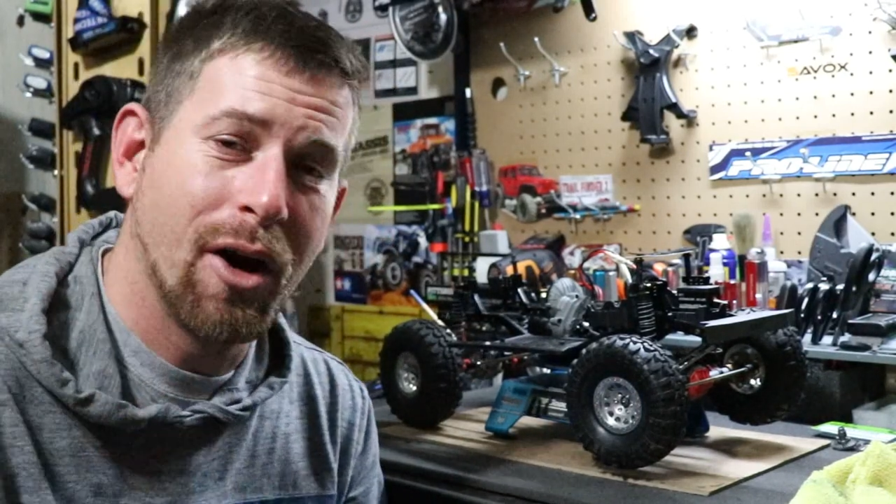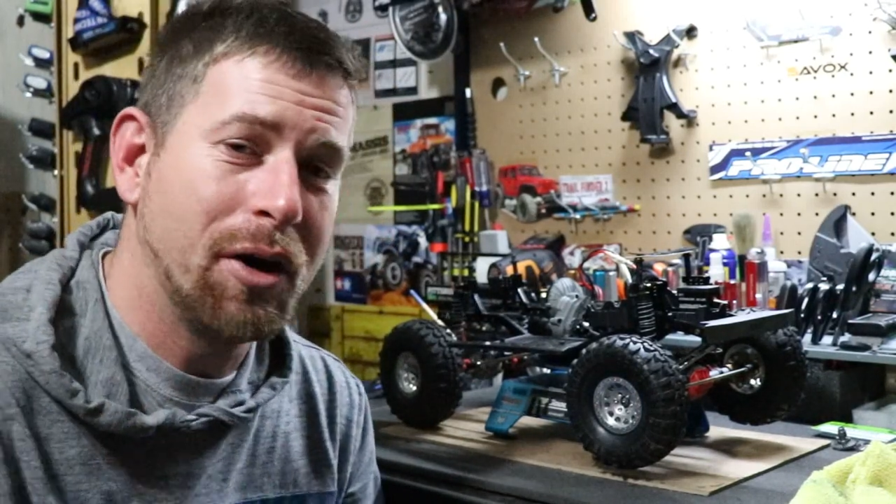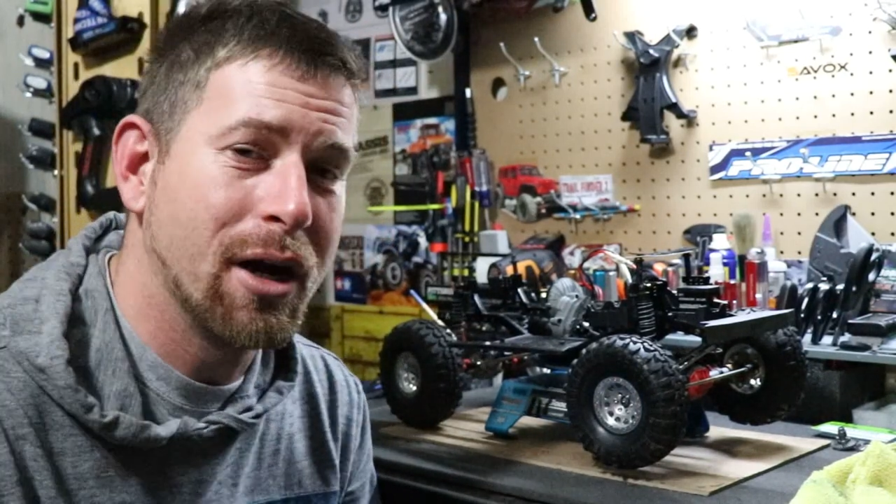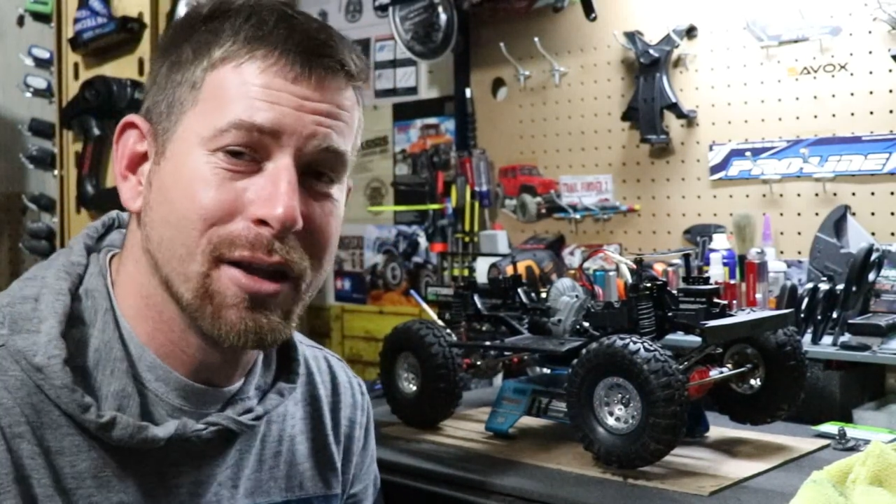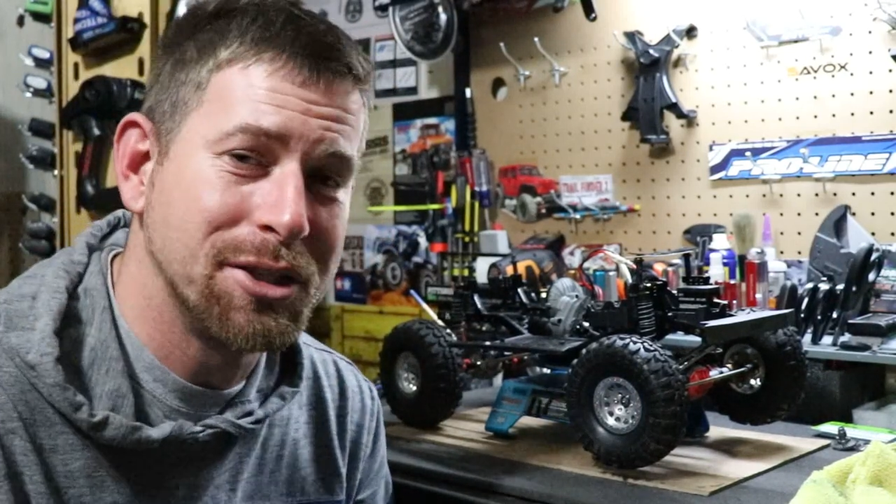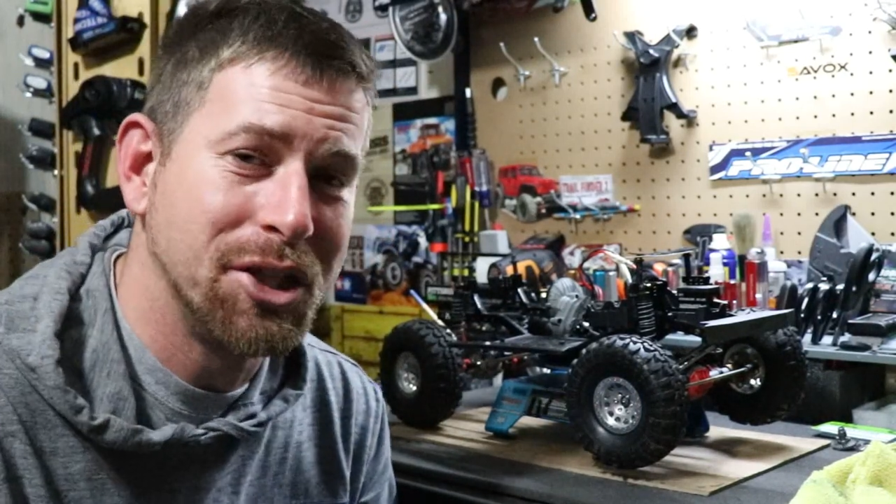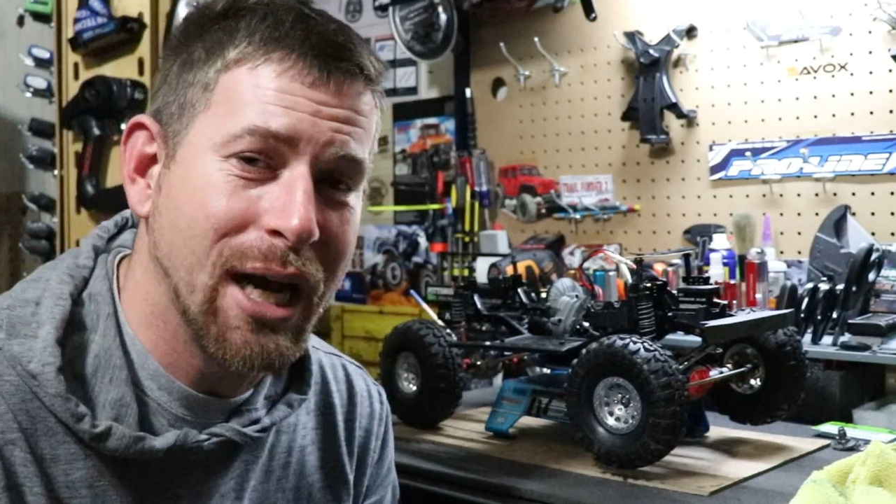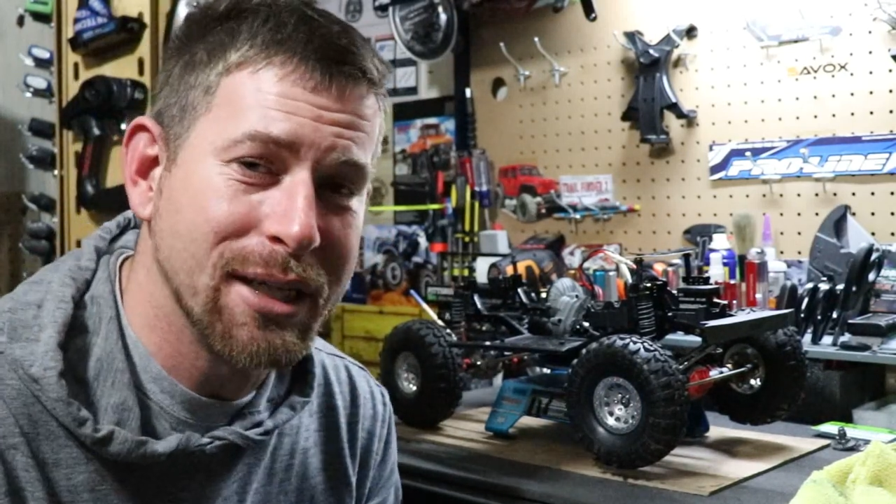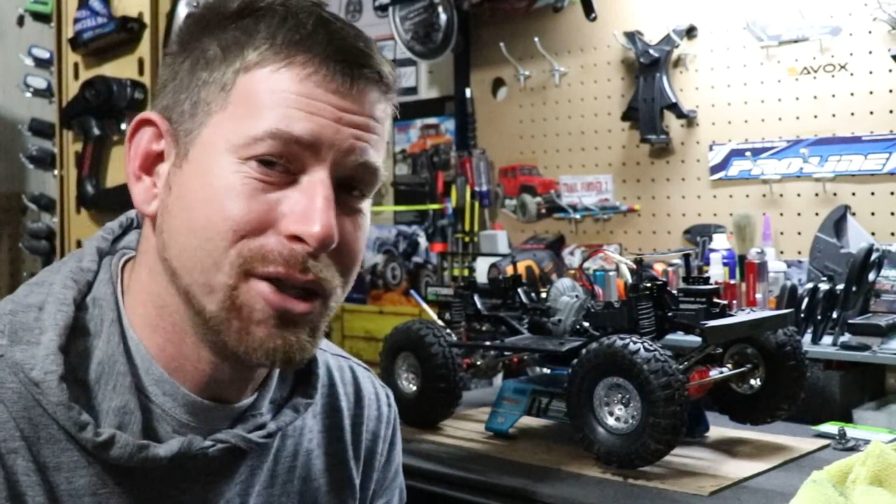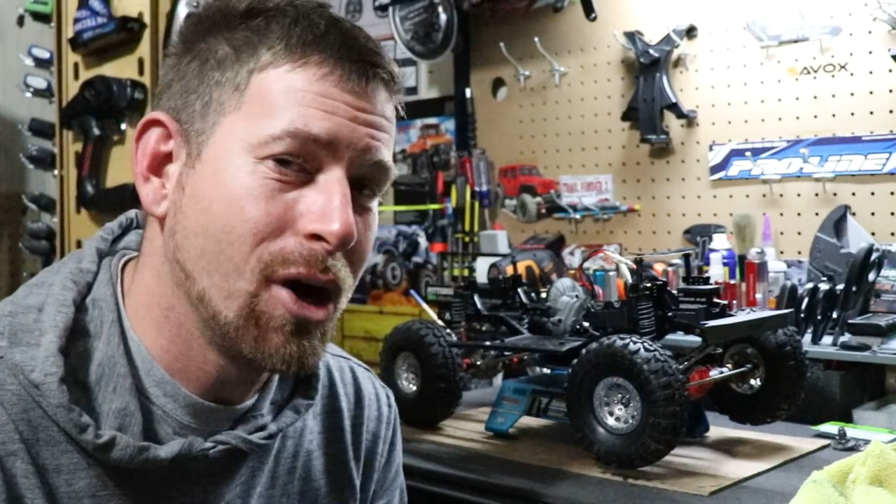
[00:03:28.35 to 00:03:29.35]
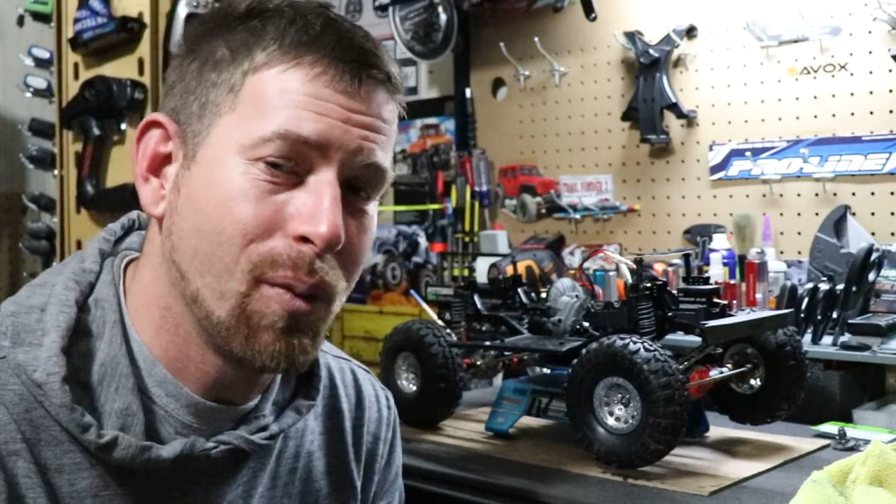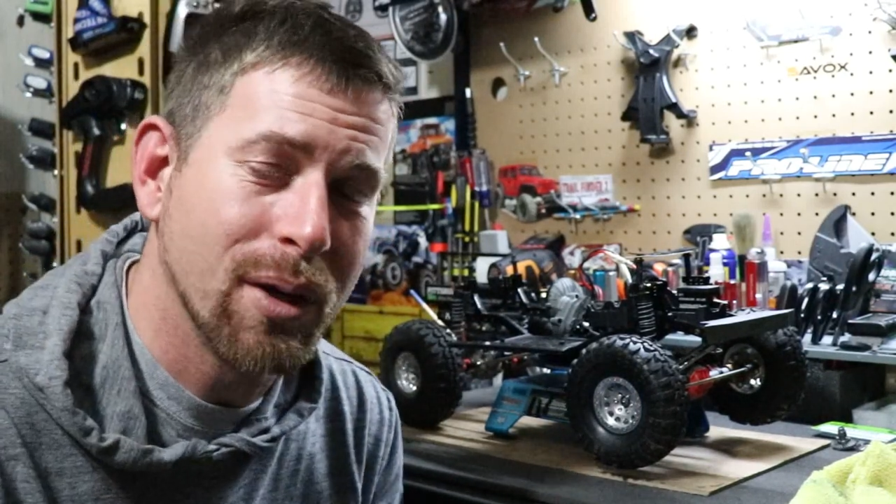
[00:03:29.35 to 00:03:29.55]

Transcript: get on here and let you guys know